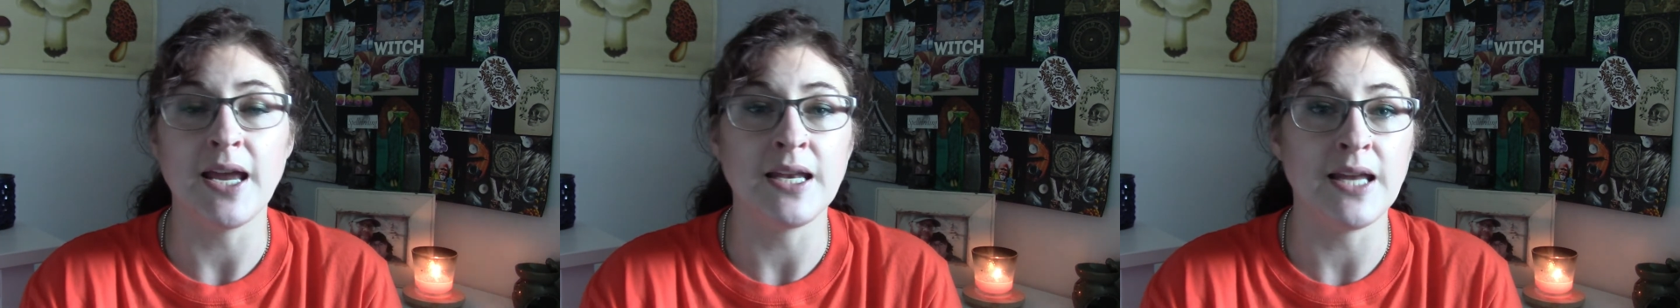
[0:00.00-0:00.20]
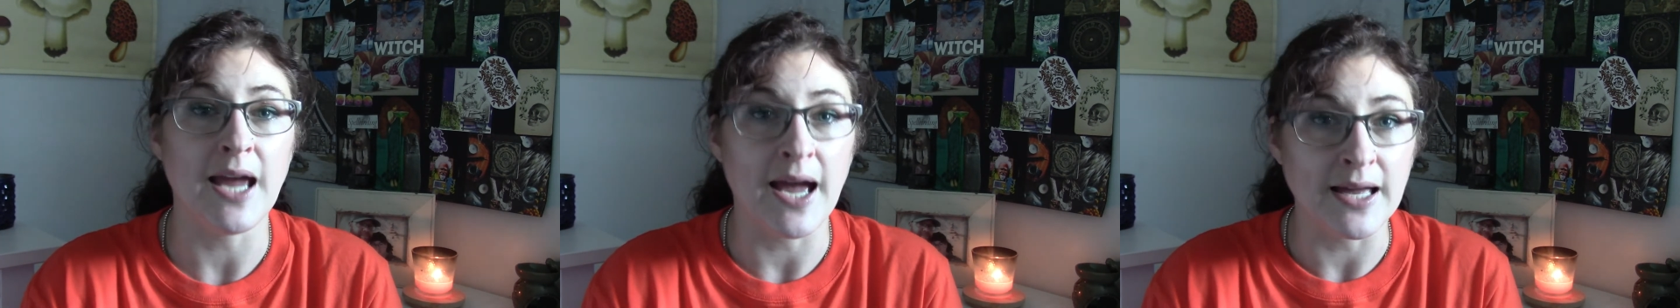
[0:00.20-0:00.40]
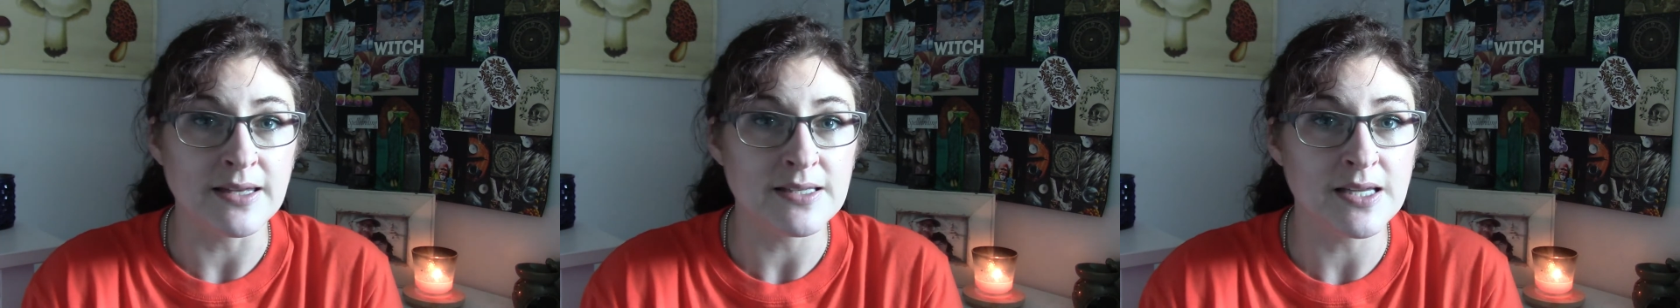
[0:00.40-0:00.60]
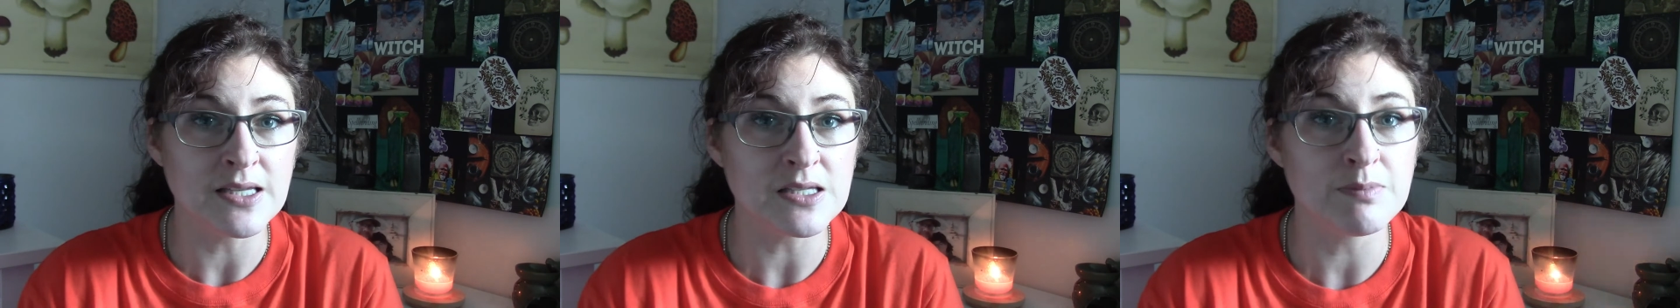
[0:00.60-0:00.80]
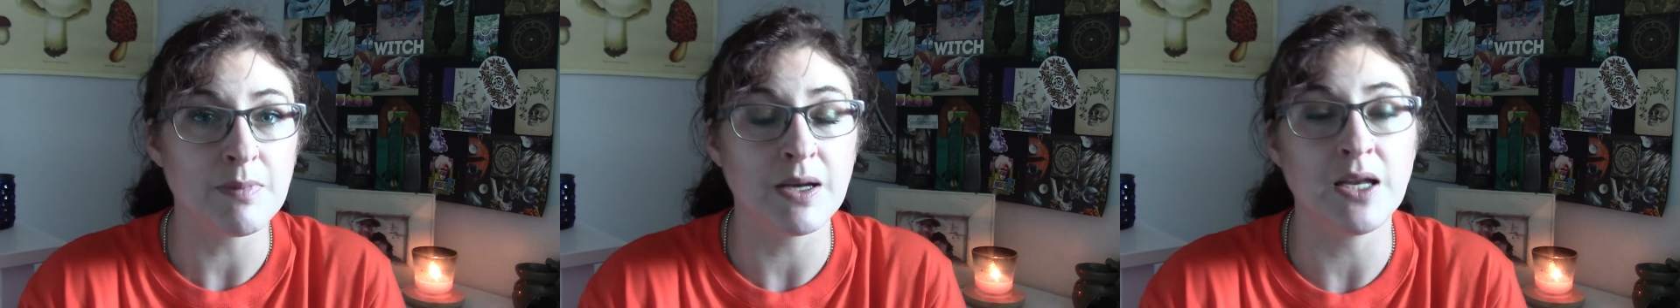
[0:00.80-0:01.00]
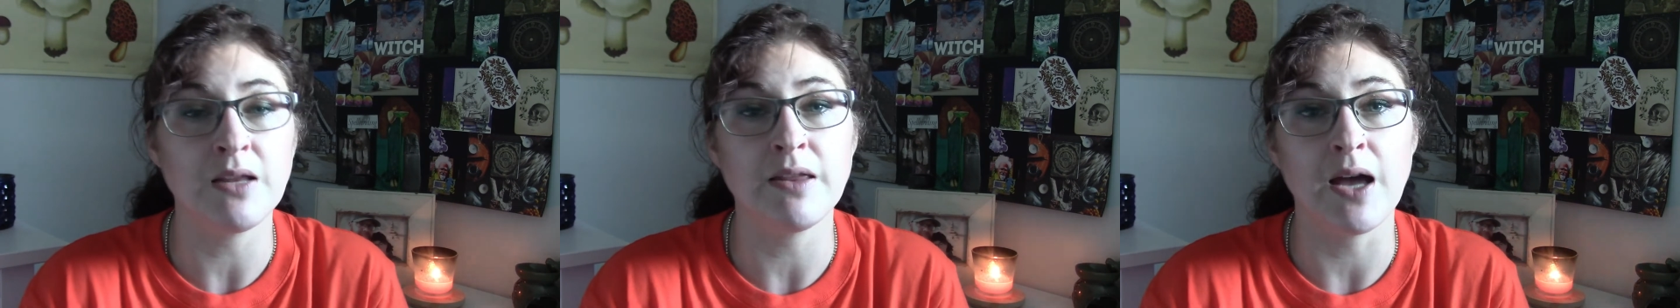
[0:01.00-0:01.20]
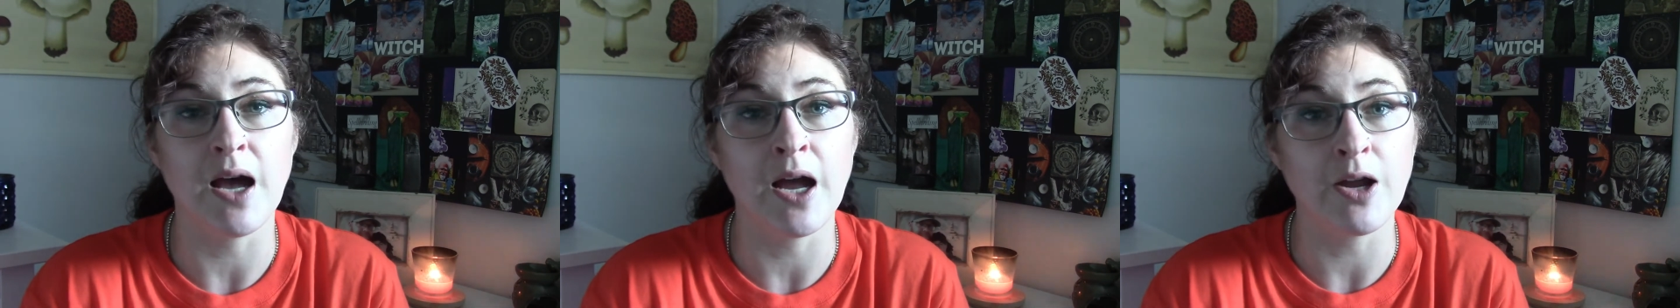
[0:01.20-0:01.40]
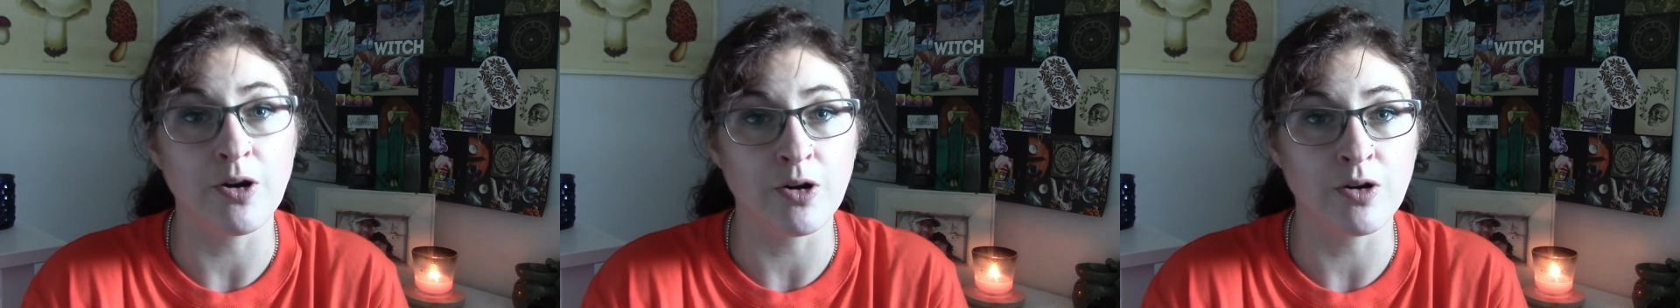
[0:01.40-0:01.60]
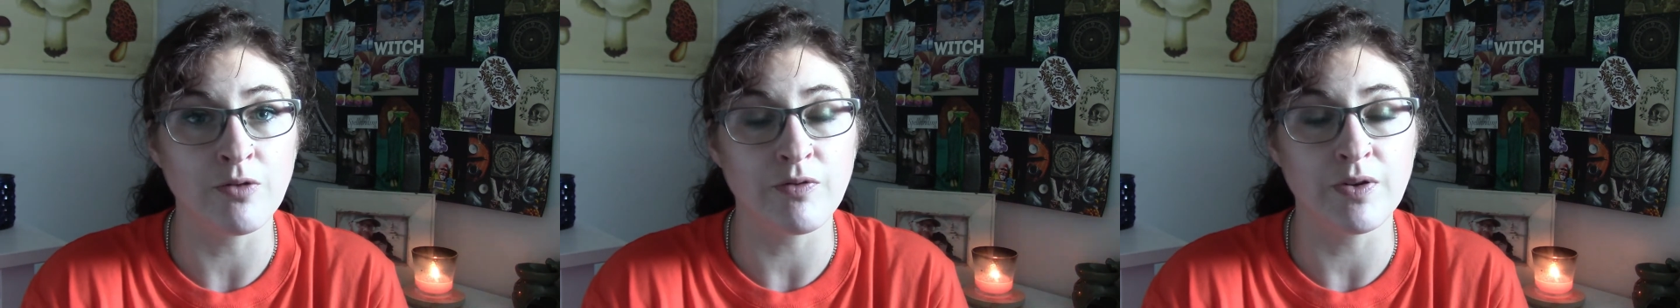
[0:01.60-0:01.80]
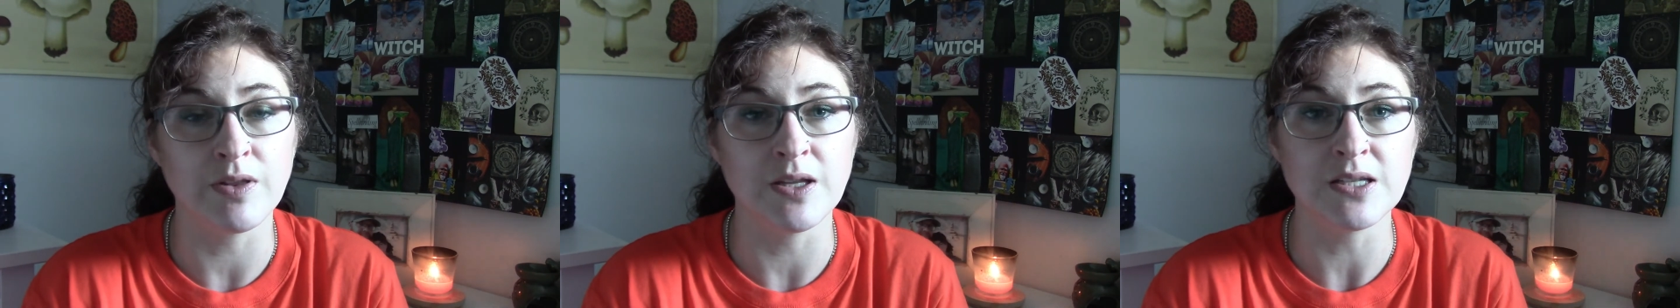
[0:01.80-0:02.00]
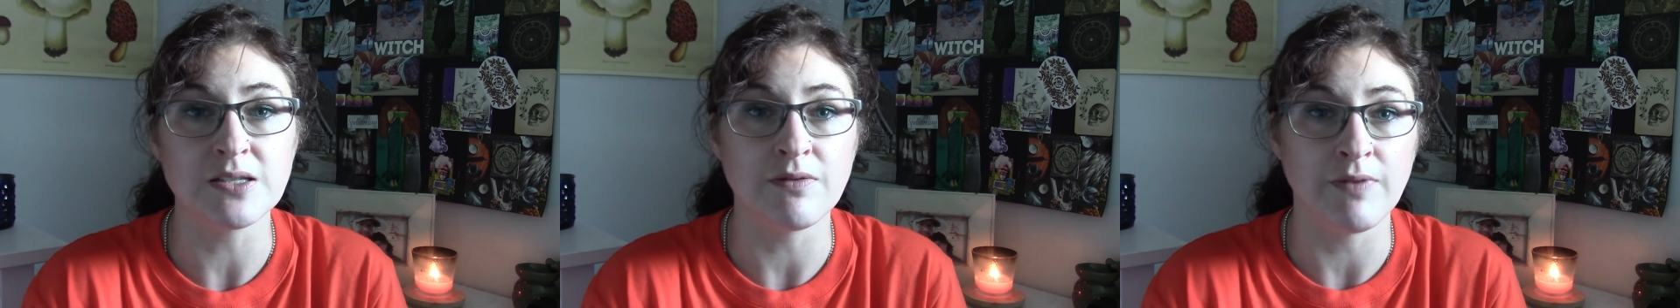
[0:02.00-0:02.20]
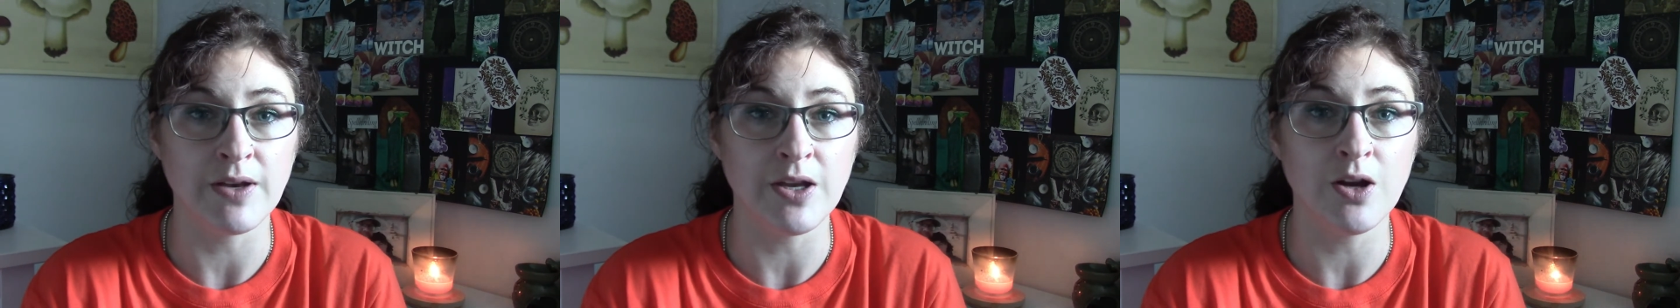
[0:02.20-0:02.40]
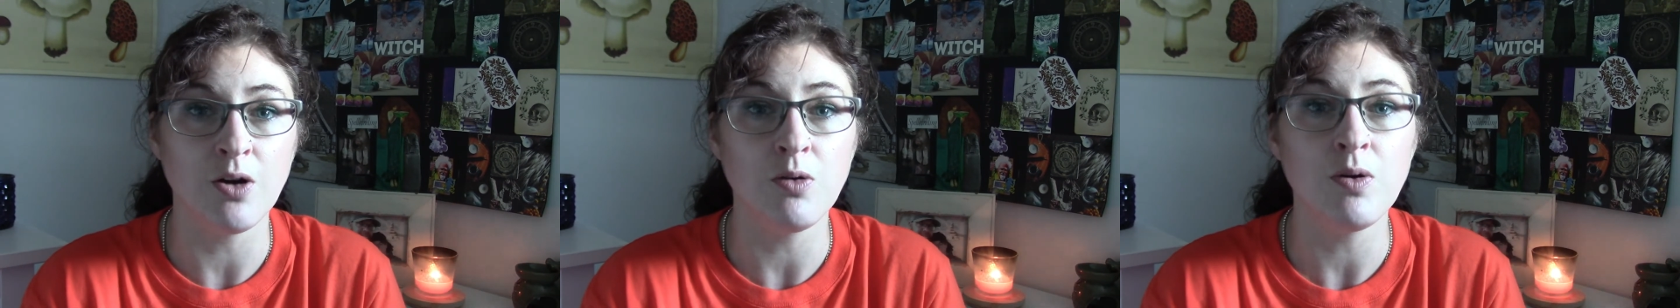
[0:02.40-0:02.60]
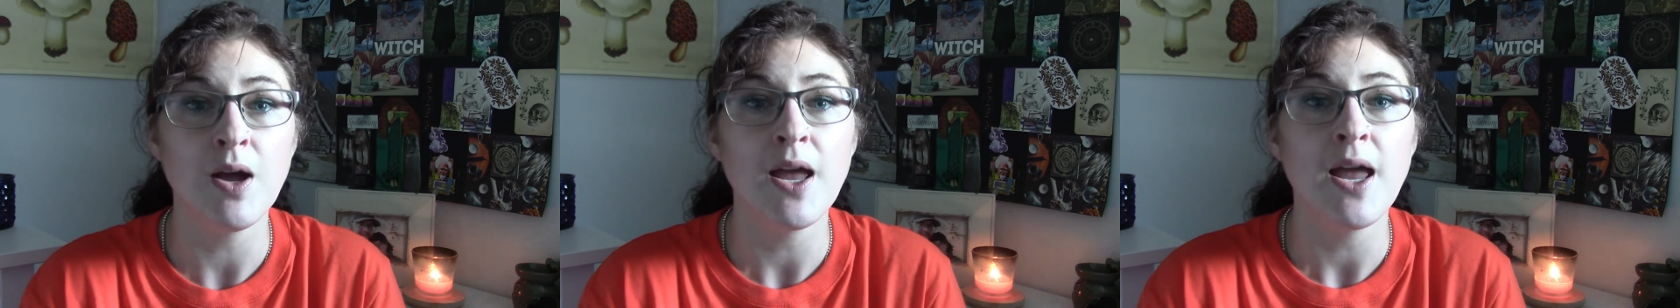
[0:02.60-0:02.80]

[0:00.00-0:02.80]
any AdSense money that I earn from this video